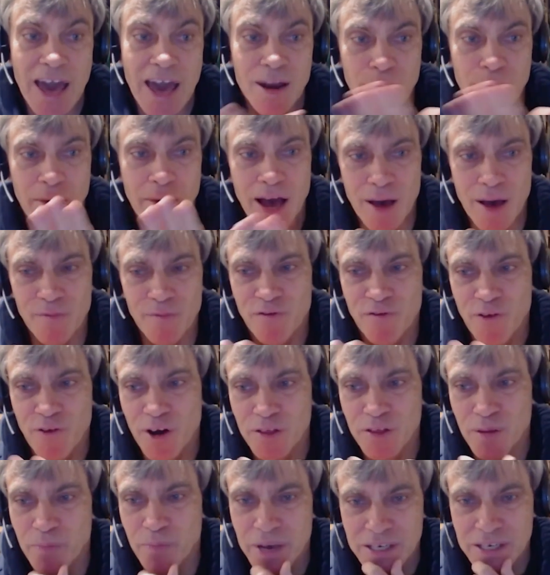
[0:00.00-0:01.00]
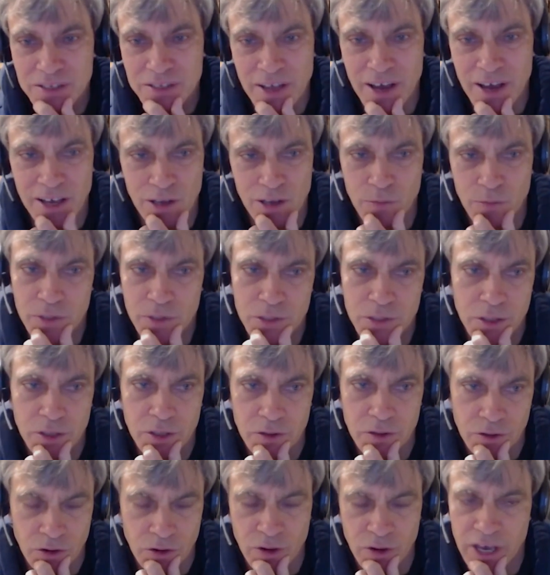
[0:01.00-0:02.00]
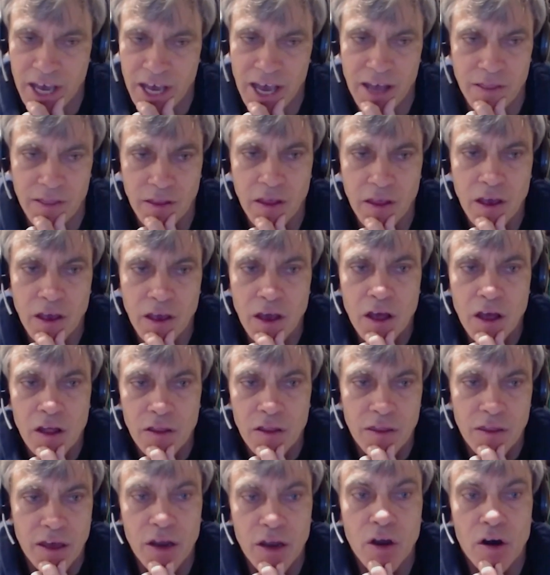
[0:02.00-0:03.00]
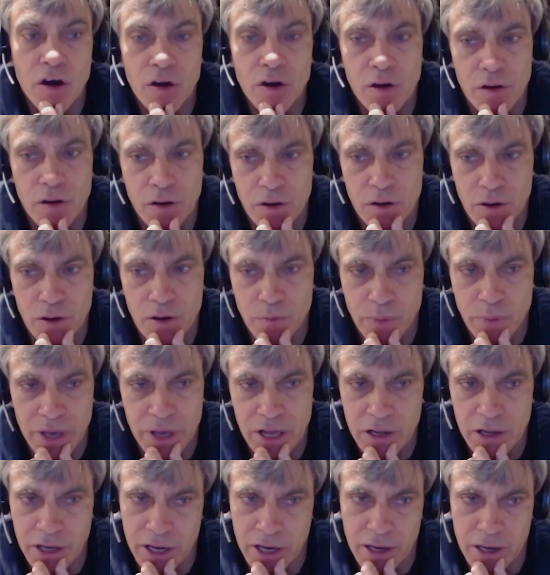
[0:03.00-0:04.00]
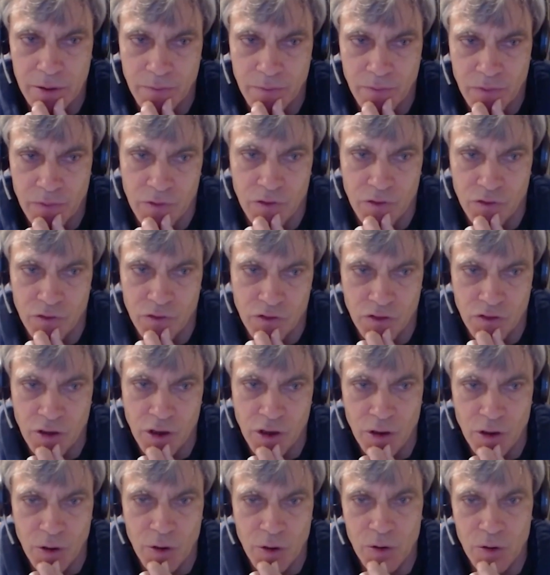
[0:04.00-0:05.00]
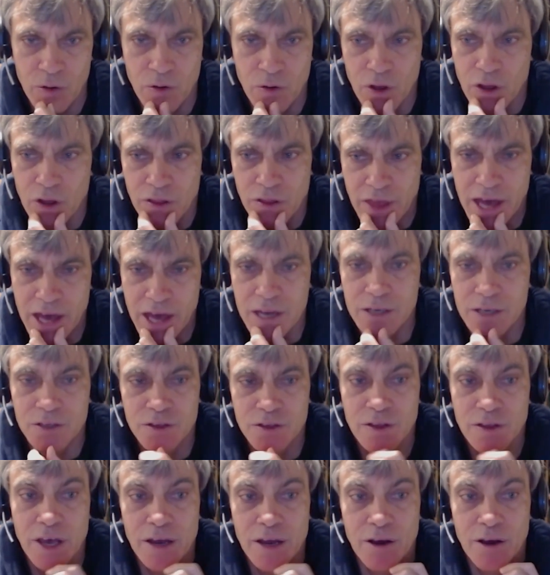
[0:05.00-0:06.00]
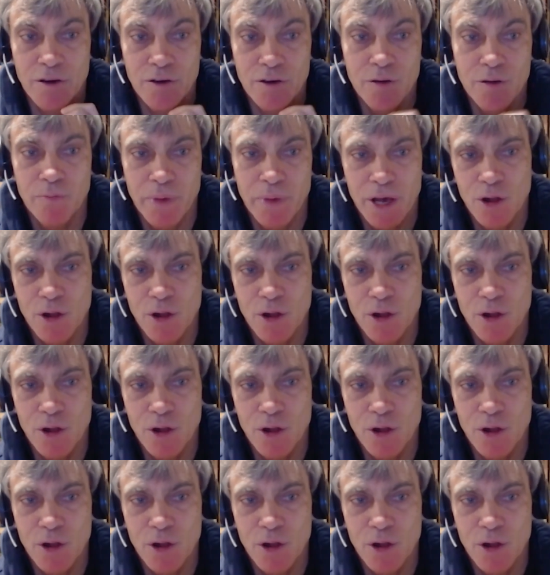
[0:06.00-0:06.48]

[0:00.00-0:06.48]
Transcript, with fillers: add them up, find the best arguments you can. They're not compelling. So that is, they don't